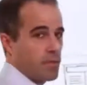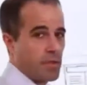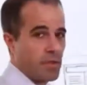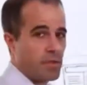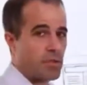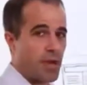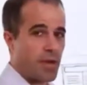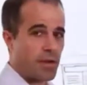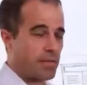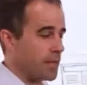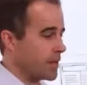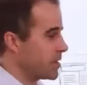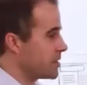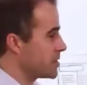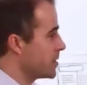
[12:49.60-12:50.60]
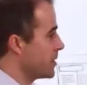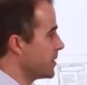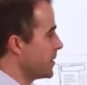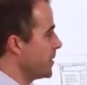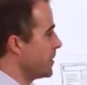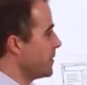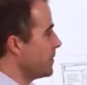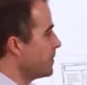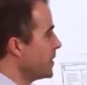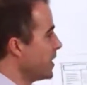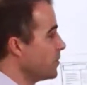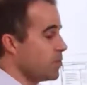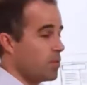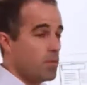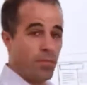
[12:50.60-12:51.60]
of the attract phase.
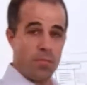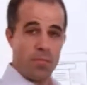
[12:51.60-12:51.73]
Then